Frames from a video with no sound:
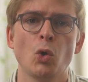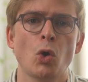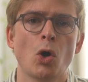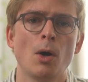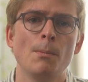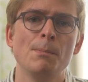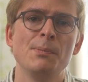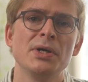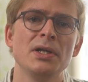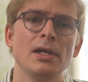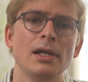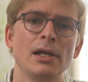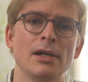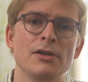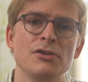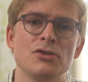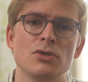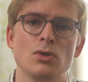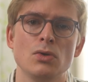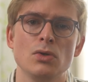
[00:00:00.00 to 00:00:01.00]

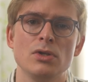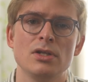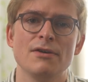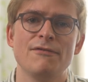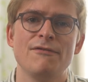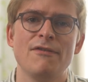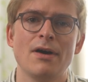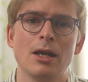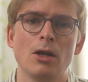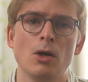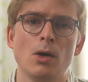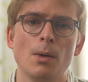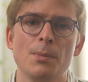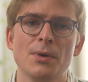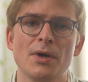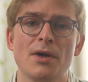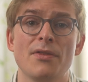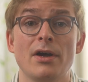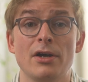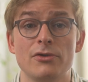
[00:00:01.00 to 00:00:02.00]
company to
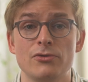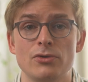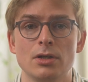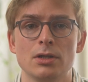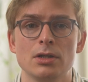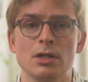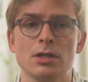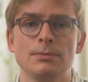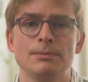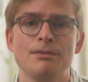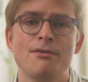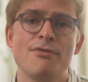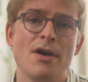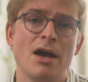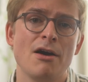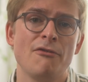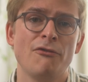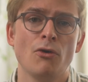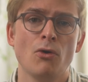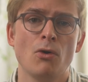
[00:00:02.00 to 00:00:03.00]
develop their drug.
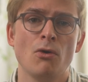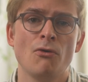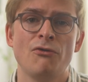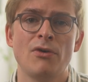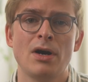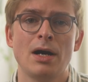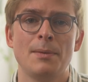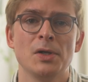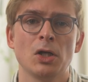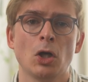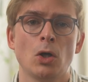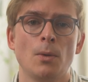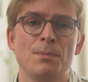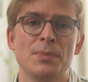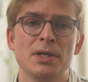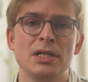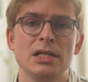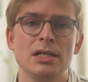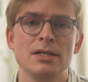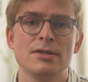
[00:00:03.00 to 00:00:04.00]
Therefore, pharma
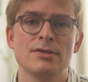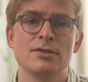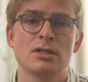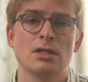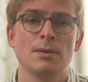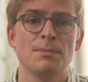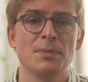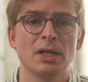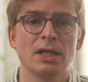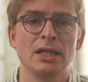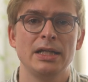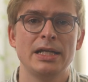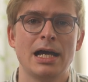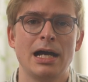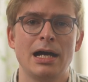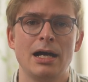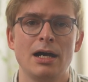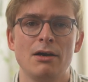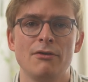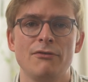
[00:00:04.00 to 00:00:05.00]
companies typically
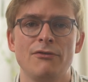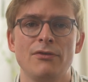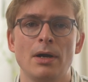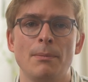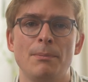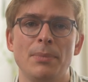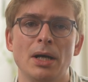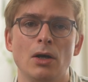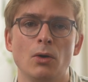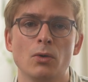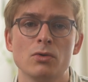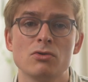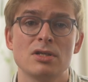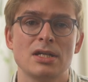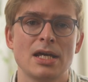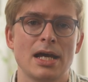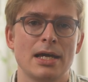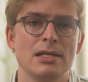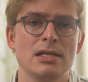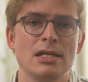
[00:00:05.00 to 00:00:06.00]
have about
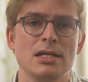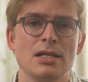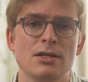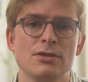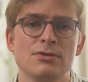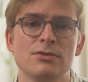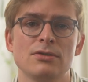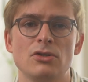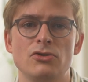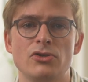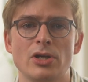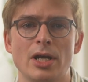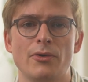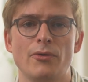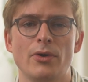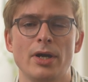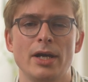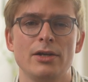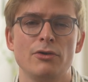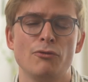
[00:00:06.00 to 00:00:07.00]
10 years to
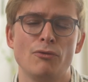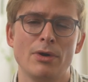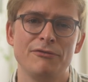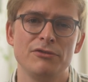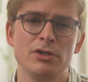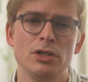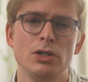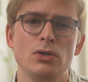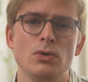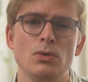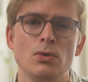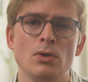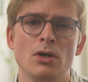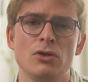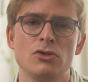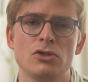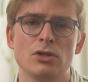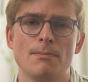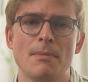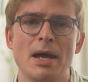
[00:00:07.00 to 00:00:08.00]
generate revenue
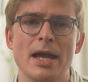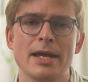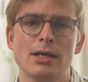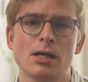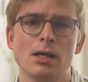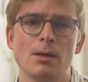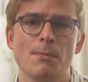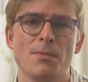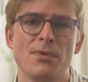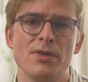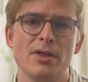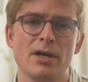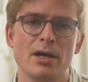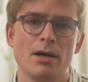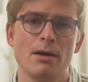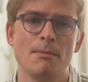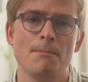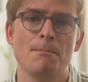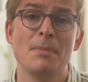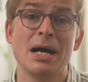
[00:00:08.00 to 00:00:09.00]
to make up
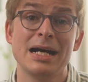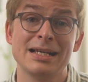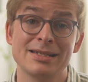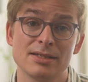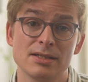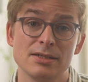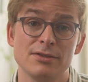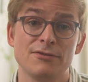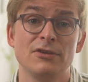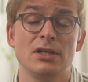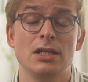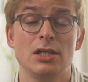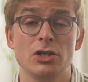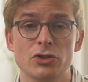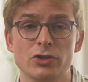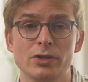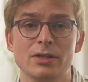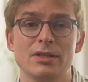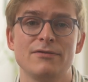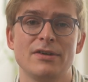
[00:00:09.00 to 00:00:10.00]
their massive
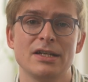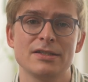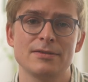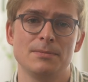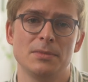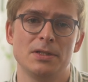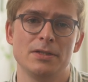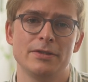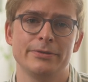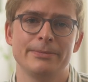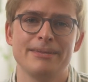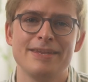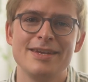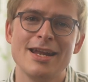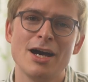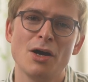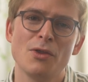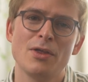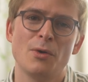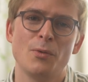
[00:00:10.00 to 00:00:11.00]
initial investment.
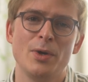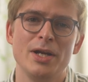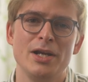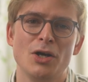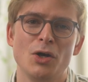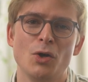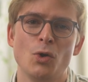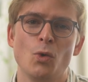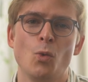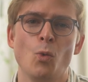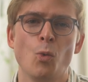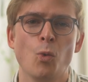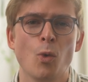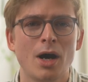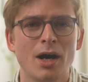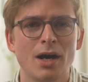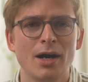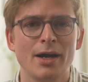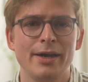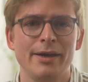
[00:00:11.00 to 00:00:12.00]
Now that we know
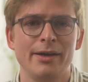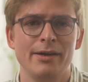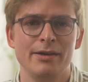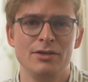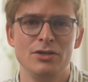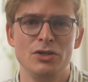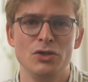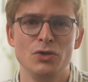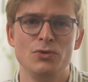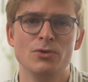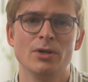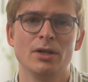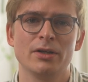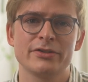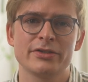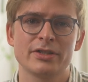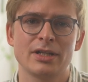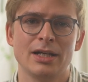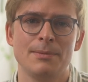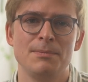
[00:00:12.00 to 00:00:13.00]
why new
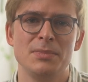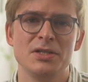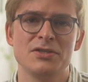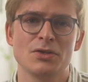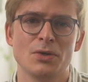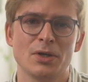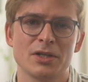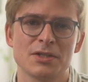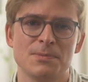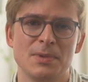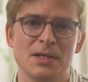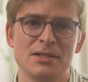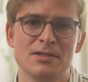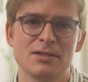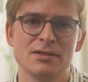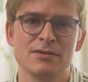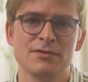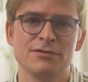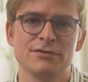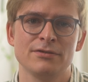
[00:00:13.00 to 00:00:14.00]
drugs can be so
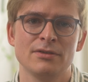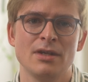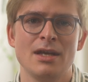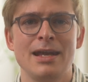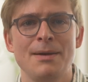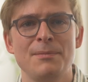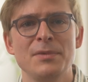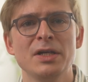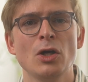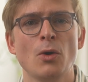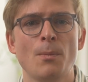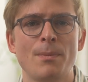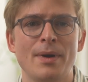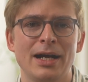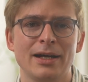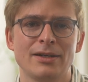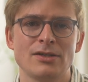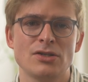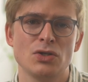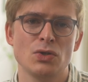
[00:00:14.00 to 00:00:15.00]
expensive, let me go
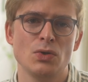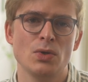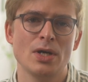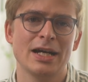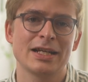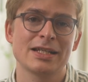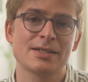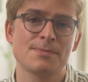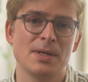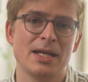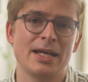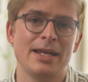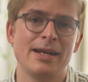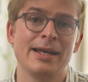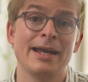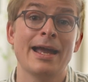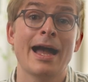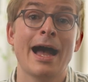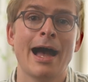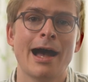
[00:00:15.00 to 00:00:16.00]
back to
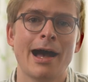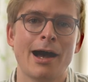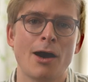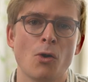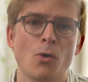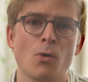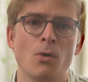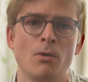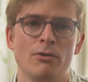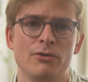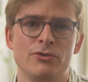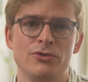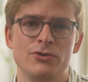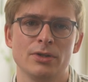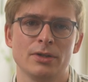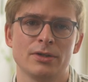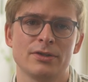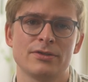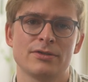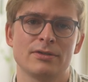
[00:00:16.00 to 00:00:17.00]
explaining how
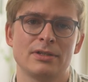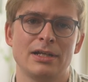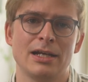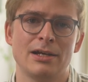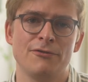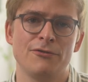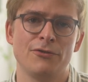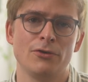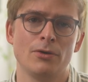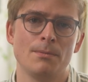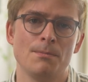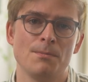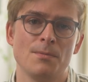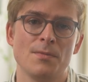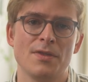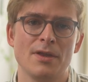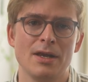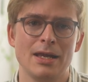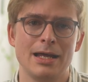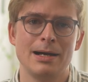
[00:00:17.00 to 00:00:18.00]
drugs get
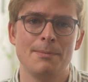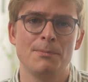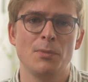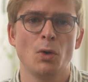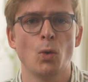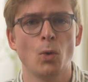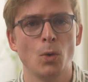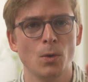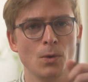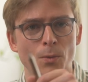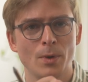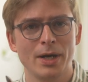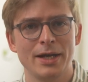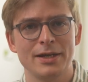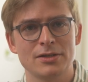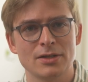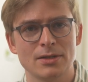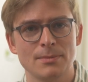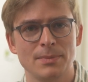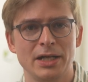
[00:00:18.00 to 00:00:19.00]
from the lab all the way
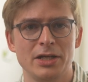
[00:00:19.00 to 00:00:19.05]
to the